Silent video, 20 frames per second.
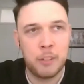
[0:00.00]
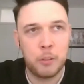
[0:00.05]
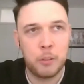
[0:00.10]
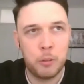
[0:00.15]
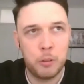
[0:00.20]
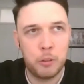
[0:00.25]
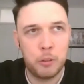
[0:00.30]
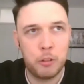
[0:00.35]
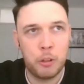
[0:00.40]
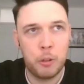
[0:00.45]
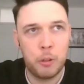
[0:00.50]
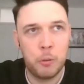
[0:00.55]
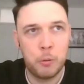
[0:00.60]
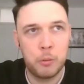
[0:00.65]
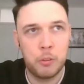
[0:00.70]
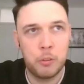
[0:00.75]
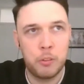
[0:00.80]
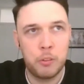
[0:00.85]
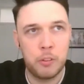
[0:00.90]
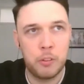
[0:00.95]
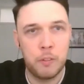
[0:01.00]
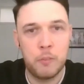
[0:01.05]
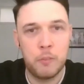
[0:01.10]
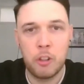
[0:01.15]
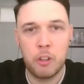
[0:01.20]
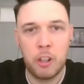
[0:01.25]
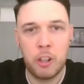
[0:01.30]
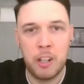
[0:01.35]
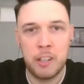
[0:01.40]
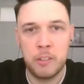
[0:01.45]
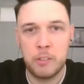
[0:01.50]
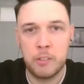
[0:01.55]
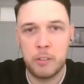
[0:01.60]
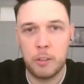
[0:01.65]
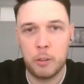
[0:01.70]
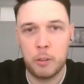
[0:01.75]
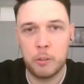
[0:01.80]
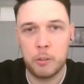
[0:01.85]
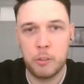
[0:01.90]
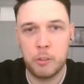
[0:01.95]
on the shoulders of giants
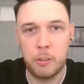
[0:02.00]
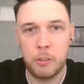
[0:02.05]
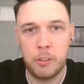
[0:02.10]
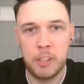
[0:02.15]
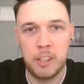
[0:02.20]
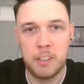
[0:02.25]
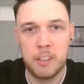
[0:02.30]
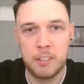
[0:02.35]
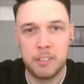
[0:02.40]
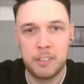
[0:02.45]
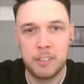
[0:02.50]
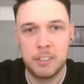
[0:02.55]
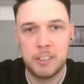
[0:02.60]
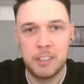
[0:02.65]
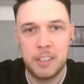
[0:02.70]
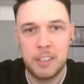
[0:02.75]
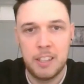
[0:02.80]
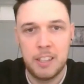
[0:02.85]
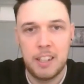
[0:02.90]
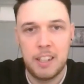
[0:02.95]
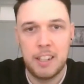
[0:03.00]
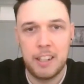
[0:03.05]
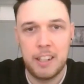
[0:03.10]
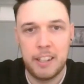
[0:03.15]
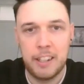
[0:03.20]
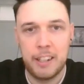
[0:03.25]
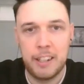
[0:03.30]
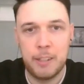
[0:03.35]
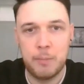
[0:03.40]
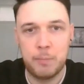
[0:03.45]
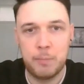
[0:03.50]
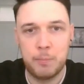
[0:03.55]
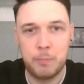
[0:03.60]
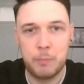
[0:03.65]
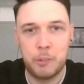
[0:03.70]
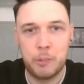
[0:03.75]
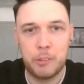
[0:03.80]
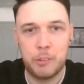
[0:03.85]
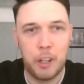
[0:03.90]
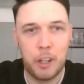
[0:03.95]
a lot sooner.
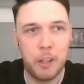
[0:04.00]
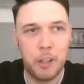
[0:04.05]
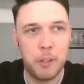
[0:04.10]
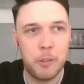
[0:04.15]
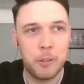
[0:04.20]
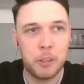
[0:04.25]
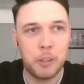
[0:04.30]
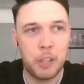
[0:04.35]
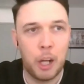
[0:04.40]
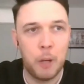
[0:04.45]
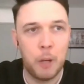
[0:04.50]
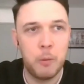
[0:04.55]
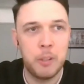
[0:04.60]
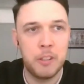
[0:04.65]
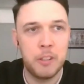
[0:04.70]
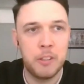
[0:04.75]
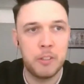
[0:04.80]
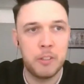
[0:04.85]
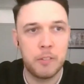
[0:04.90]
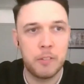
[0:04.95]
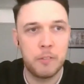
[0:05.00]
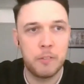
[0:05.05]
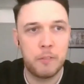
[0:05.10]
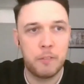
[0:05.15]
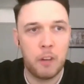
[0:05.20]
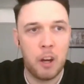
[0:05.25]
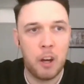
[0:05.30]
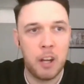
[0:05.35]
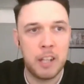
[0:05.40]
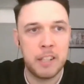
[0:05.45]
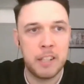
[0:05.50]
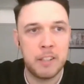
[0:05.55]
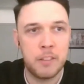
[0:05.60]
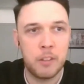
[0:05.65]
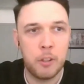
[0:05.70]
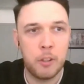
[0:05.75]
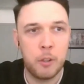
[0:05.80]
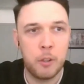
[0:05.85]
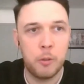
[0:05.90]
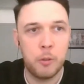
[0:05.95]
So go and
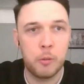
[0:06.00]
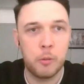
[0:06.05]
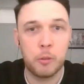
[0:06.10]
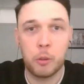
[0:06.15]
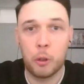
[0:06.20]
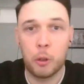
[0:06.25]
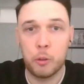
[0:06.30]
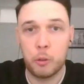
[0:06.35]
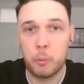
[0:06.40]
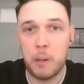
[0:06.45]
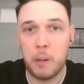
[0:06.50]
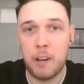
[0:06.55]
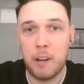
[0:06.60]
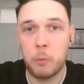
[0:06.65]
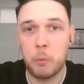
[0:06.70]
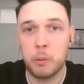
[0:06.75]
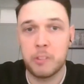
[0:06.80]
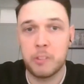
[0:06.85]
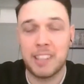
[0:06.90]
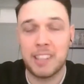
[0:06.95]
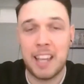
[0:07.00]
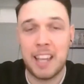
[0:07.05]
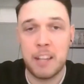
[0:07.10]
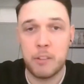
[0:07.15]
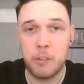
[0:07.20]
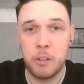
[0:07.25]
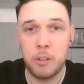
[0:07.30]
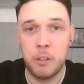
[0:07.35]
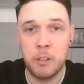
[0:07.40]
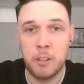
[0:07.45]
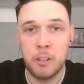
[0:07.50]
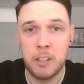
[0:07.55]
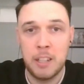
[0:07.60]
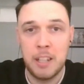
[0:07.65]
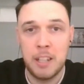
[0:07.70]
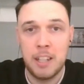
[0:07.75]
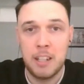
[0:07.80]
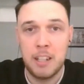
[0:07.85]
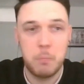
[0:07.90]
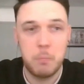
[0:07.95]
find who's got to where I want to get to,
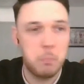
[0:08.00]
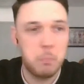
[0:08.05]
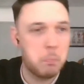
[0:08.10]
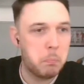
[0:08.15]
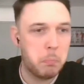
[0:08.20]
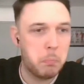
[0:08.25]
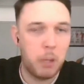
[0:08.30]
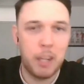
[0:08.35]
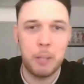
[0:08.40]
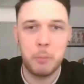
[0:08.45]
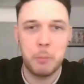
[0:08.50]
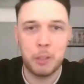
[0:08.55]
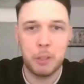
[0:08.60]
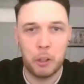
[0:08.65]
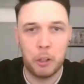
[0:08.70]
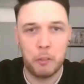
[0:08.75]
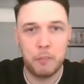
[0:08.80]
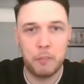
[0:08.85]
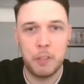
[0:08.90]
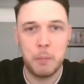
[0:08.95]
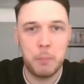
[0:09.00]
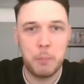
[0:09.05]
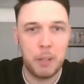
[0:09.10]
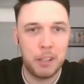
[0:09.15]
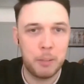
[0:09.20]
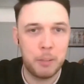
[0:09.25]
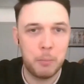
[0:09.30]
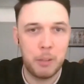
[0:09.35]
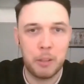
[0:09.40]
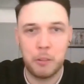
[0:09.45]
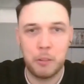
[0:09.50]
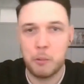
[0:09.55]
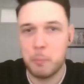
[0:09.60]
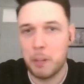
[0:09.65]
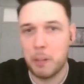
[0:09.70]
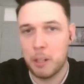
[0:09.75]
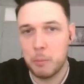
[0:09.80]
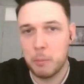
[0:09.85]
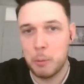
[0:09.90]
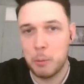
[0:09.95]
buy them a coffee, buy them lunch,
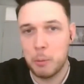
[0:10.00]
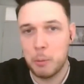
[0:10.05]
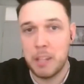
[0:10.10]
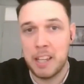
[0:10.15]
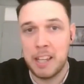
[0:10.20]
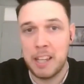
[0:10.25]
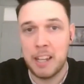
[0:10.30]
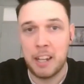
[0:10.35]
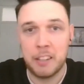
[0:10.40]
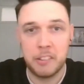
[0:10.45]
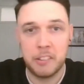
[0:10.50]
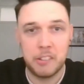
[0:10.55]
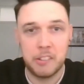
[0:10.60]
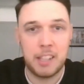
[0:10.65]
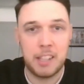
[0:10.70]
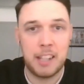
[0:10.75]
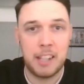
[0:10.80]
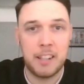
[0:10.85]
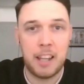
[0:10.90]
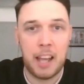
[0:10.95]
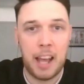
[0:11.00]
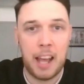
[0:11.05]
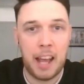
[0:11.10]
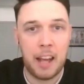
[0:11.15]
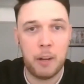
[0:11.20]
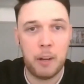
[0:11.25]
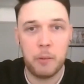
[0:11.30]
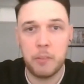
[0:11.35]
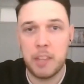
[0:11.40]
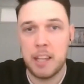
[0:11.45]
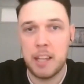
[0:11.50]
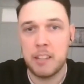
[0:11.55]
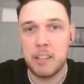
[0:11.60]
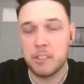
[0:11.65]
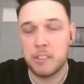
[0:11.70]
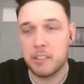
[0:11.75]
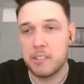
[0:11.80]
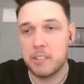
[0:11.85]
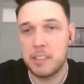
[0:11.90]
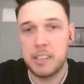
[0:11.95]
buy them a beer, understand how they're
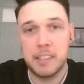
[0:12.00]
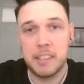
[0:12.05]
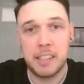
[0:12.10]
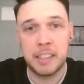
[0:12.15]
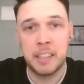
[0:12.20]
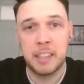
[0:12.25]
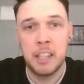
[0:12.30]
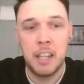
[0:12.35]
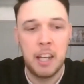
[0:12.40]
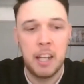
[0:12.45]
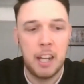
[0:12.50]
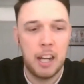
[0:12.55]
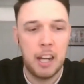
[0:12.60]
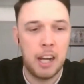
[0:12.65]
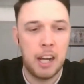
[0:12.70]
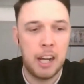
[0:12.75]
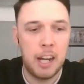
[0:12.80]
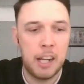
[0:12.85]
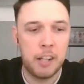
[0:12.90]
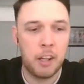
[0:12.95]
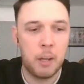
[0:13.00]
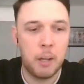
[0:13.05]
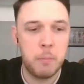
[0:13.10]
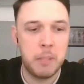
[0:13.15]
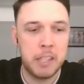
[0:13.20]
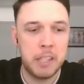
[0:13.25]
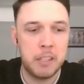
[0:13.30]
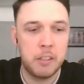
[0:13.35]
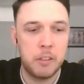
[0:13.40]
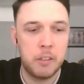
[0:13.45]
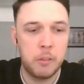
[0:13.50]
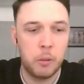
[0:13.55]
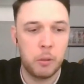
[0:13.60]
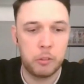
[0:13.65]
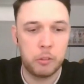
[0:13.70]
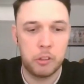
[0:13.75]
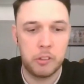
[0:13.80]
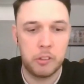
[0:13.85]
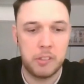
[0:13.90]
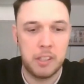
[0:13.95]
succeeding. And I mean,
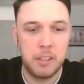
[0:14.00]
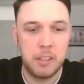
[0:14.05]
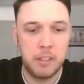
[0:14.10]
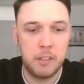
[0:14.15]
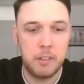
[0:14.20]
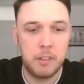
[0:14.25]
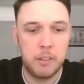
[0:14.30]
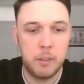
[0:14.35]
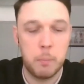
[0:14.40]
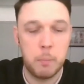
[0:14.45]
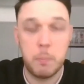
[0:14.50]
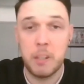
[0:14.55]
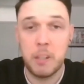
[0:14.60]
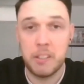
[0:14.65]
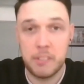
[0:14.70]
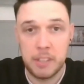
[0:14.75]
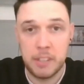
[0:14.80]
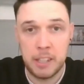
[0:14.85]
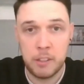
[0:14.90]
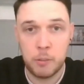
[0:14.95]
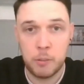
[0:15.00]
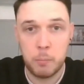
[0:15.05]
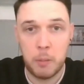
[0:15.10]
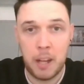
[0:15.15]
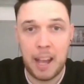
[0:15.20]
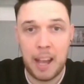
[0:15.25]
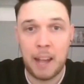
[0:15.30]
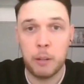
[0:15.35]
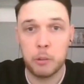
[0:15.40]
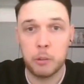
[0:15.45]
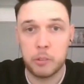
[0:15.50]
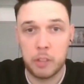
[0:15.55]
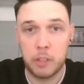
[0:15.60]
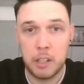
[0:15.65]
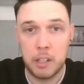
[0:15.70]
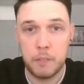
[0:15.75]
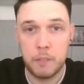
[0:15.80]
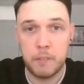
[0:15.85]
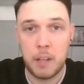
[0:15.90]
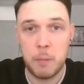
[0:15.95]
not just in the business, but
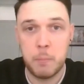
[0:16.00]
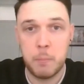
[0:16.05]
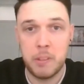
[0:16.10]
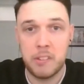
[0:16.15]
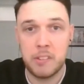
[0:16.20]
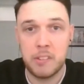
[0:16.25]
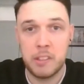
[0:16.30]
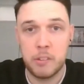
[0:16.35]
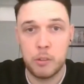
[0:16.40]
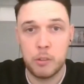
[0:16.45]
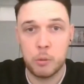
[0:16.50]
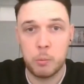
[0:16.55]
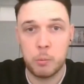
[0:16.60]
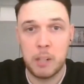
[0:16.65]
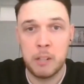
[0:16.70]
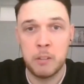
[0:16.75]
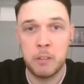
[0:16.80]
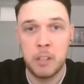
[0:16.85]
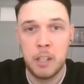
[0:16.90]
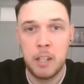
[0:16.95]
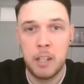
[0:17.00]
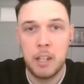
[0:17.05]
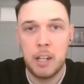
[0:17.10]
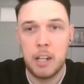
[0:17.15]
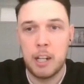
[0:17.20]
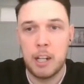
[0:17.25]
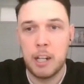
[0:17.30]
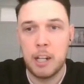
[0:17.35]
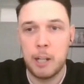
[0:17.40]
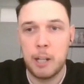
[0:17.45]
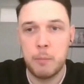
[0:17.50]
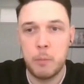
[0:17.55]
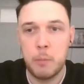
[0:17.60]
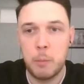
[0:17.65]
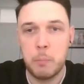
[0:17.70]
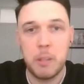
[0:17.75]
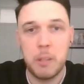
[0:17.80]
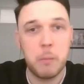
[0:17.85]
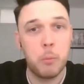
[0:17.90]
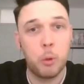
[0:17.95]
outside of that business as well.
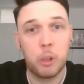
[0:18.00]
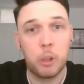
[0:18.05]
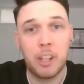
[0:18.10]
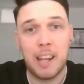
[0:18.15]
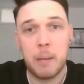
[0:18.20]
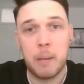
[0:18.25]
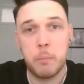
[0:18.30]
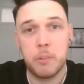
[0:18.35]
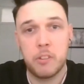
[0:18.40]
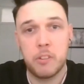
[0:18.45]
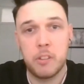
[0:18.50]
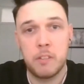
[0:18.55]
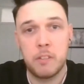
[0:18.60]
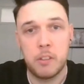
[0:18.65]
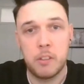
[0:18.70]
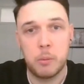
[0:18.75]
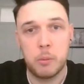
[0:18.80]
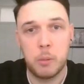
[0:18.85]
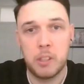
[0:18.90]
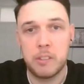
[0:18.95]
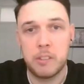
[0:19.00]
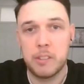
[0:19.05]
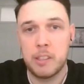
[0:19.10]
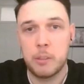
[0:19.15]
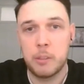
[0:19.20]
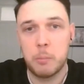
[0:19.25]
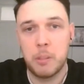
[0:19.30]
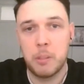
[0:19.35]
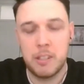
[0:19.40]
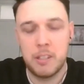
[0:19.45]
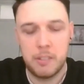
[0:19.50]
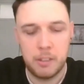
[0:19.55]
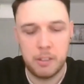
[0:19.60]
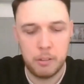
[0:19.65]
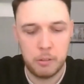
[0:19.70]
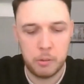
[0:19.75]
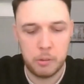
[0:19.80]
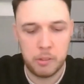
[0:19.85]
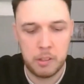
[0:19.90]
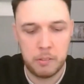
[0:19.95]
And be more collaborative is what I'd say to my
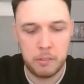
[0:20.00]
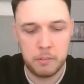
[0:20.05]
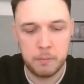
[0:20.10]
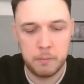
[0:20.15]
18-year-old self.